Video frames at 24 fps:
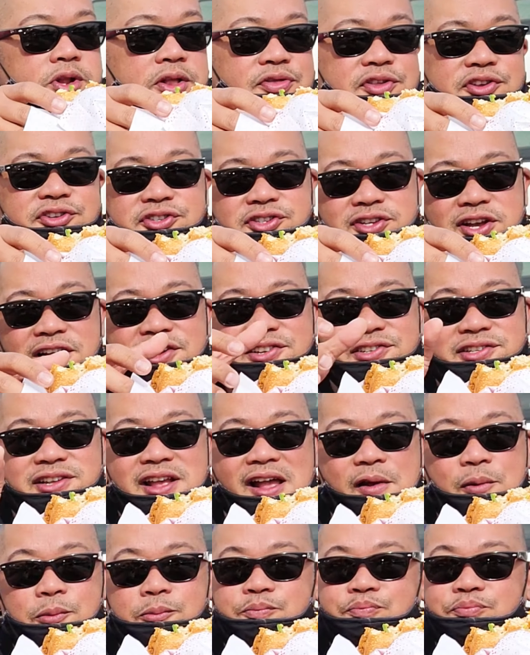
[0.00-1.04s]
The sauce
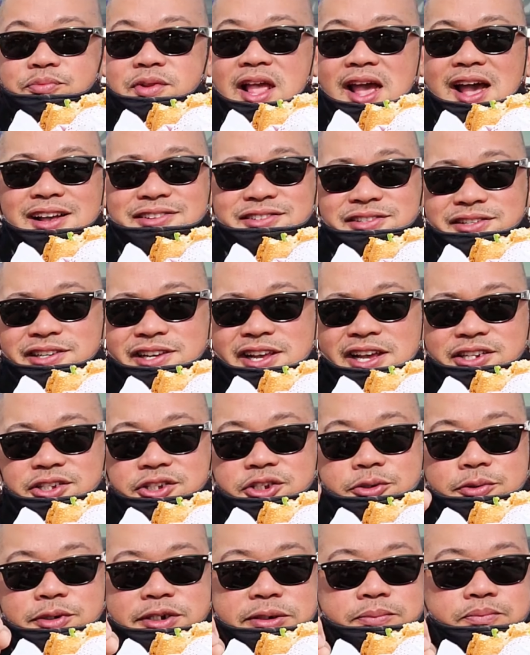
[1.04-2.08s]
has a kick
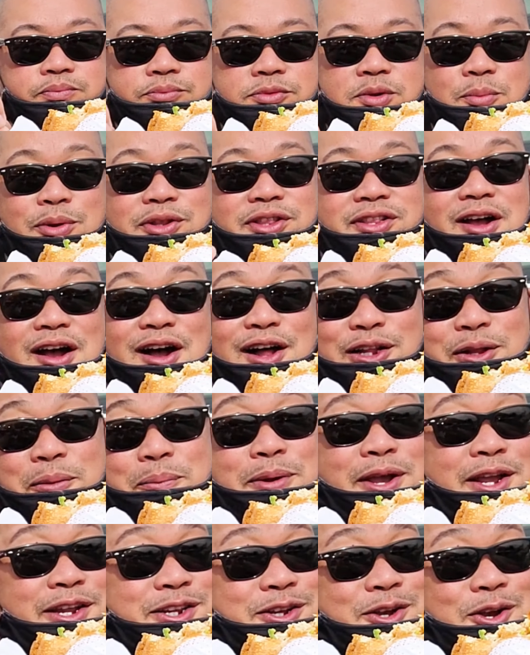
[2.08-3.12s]
to it, but the
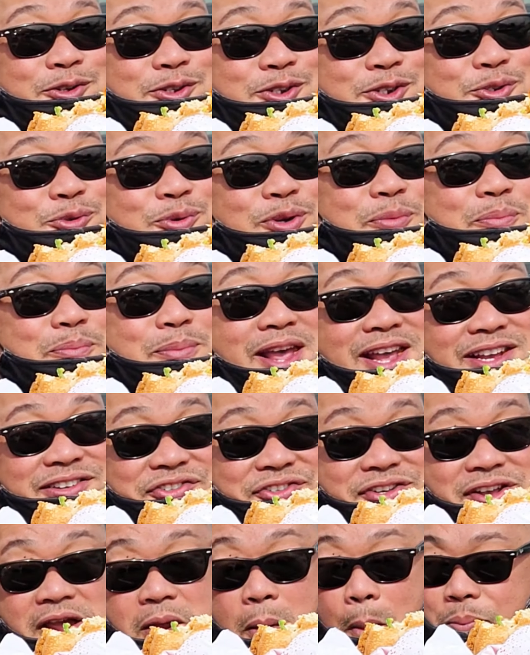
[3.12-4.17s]
jalapenos is what makes
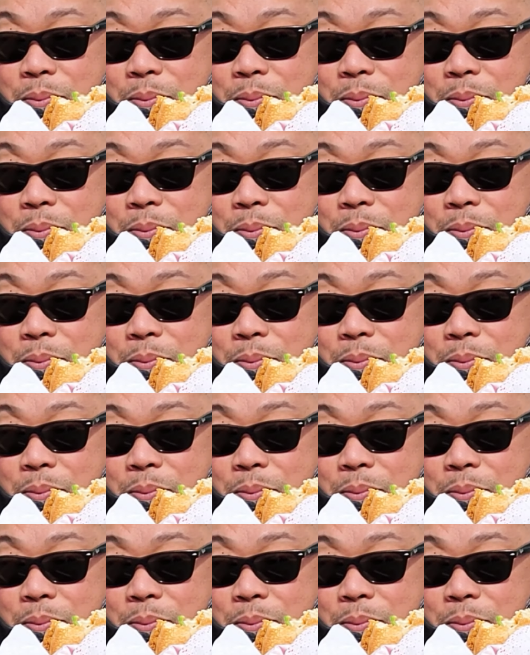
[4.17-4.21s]
it